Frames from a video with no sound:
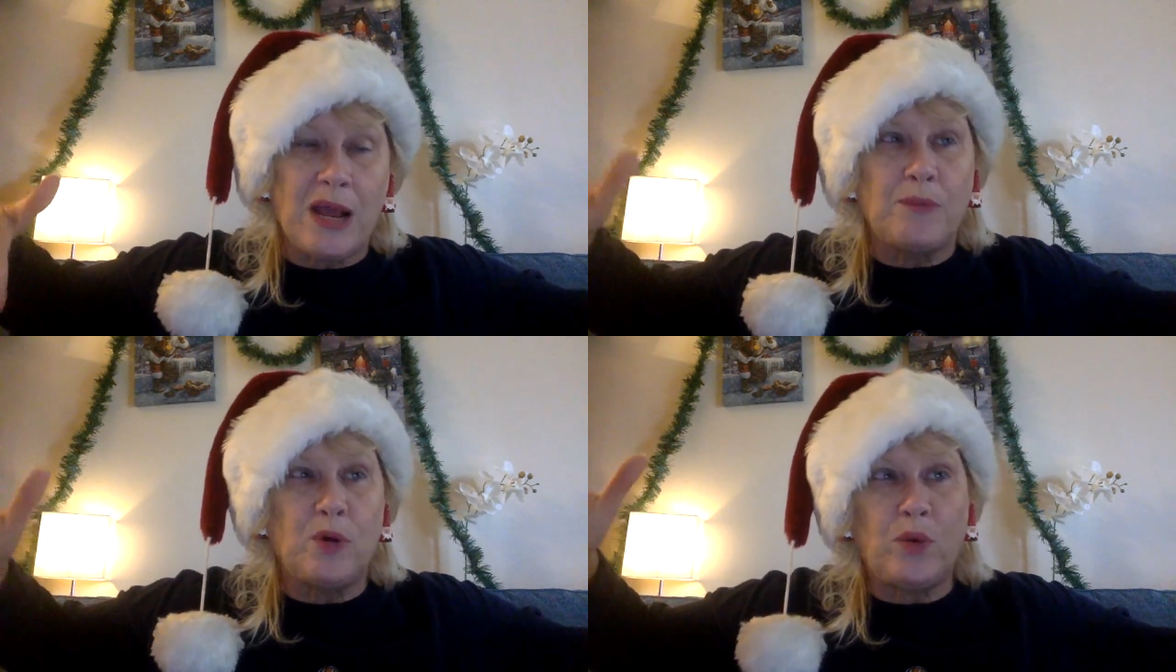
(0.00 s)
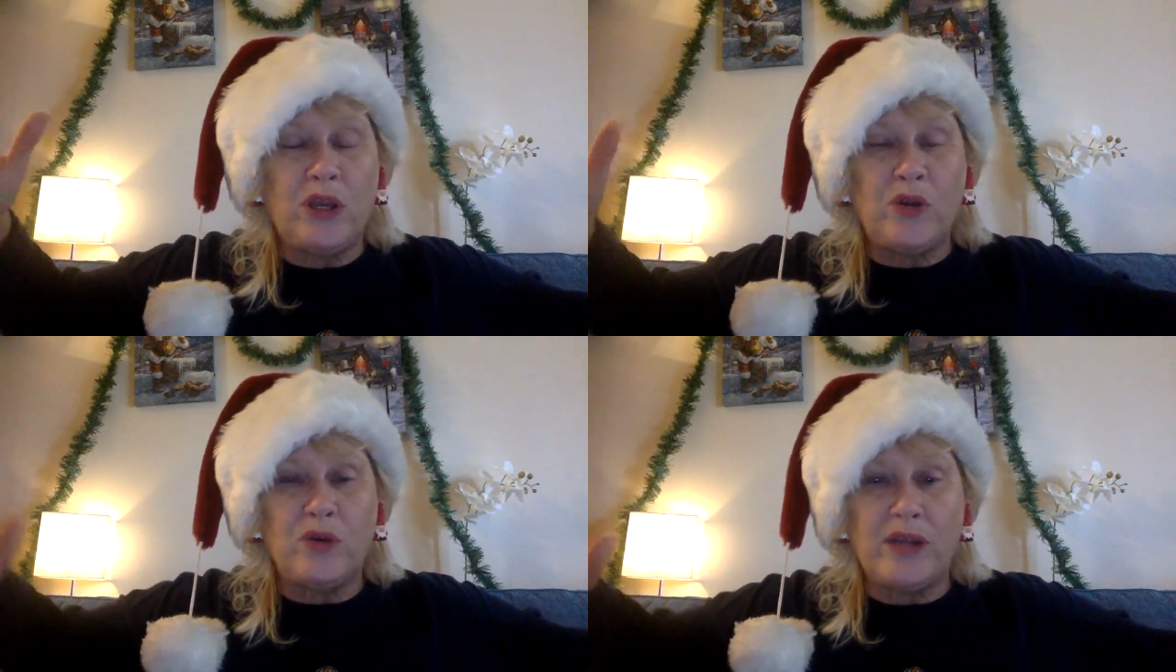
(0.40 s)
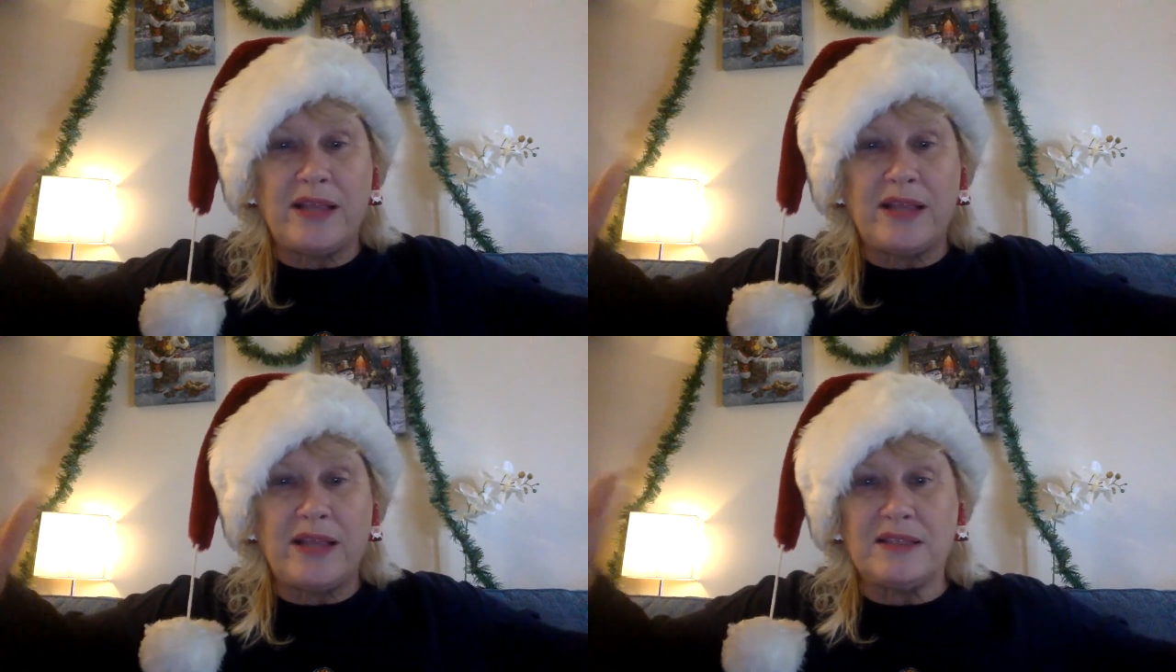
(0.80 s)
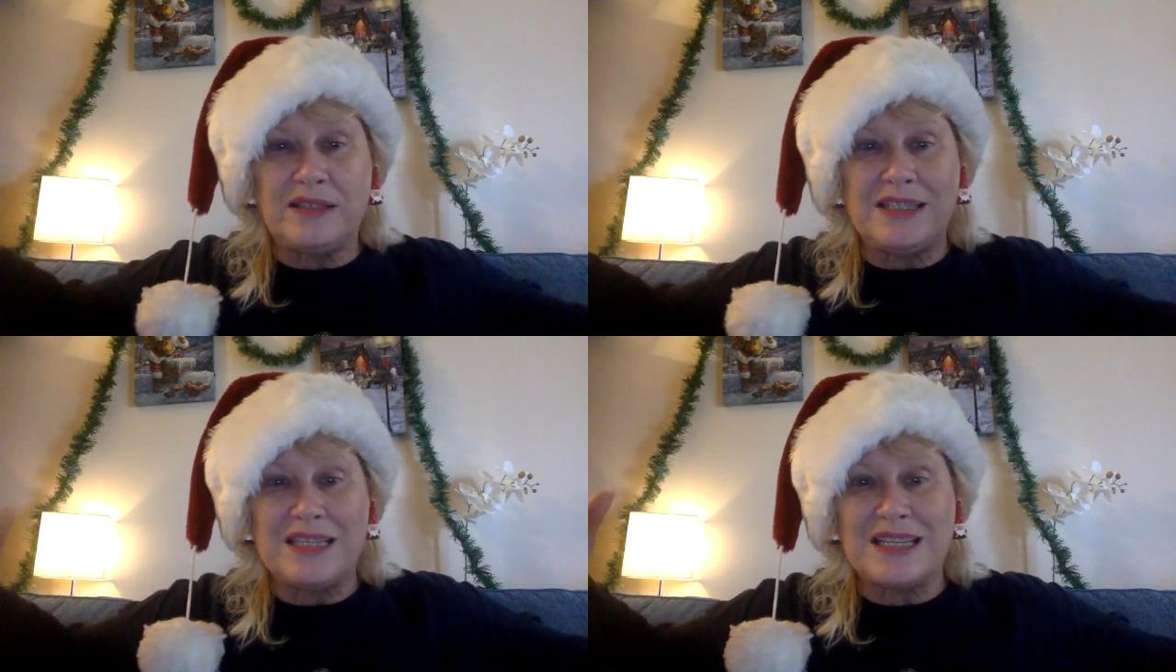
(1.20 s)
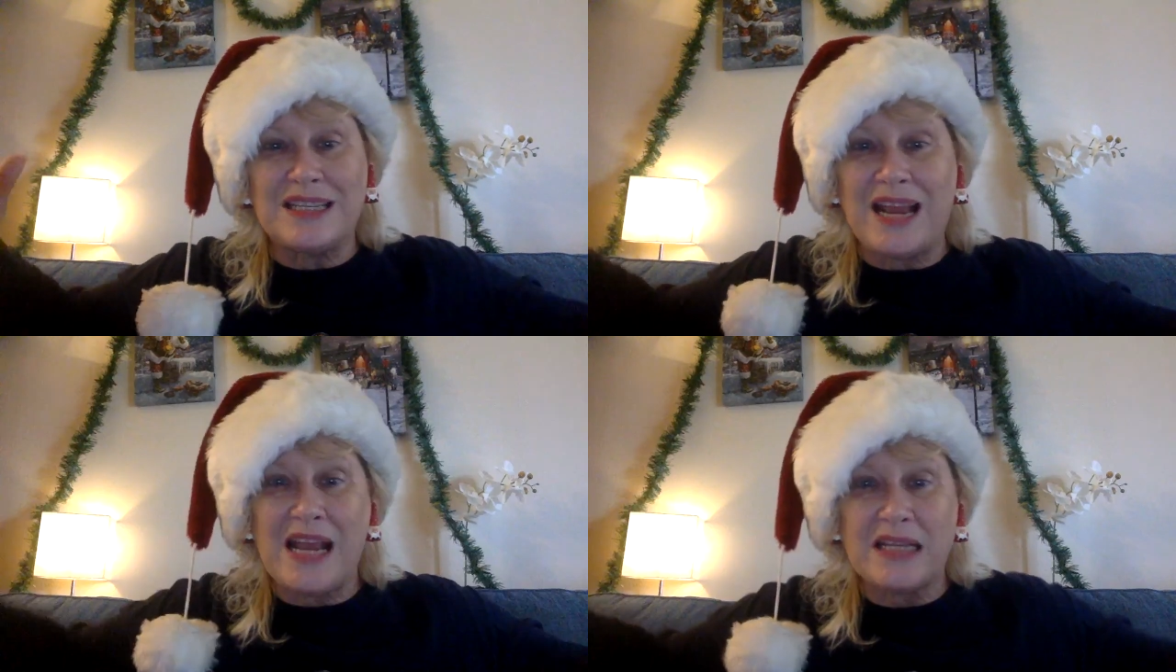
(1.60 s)
But we create these little
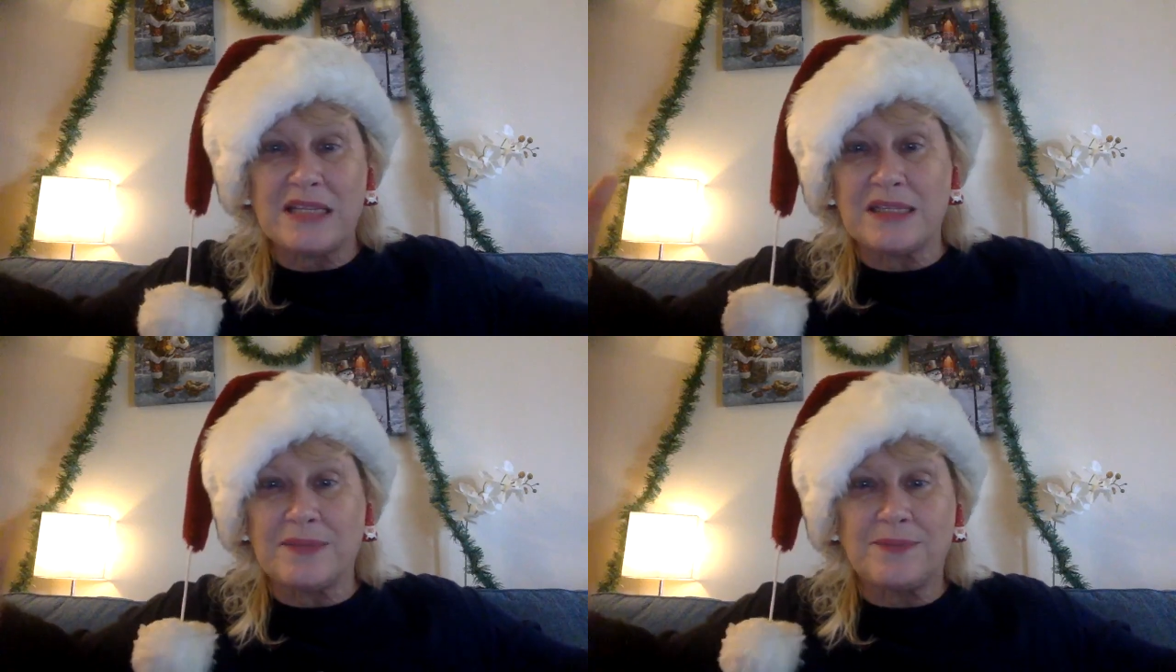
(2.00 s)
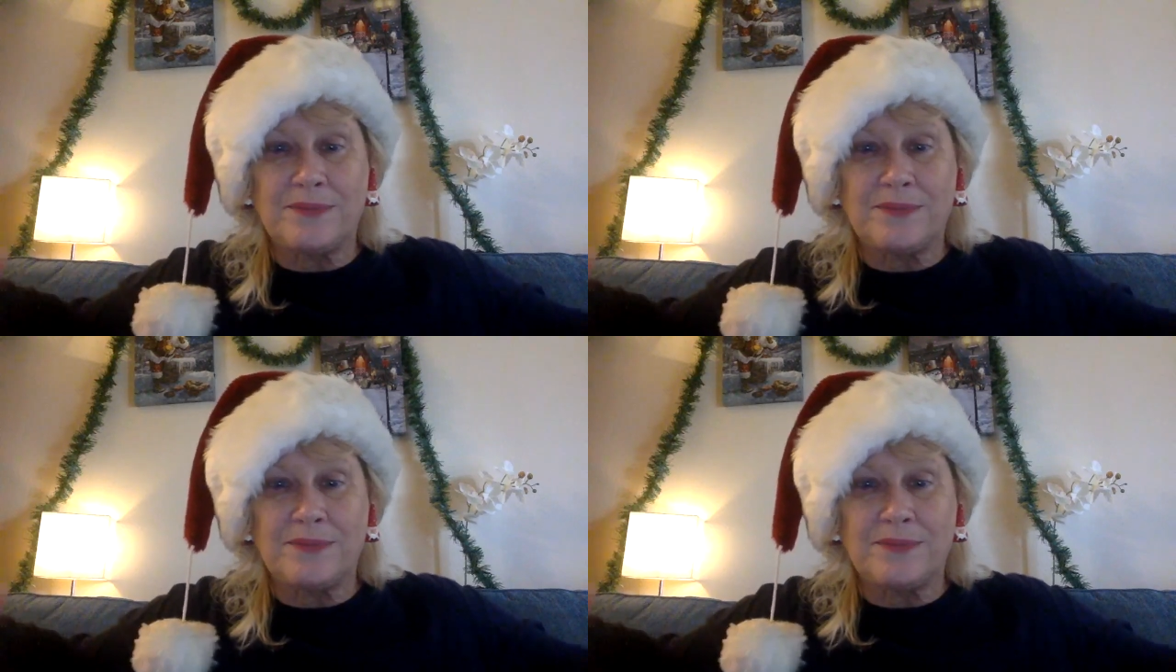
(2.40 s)
disconnects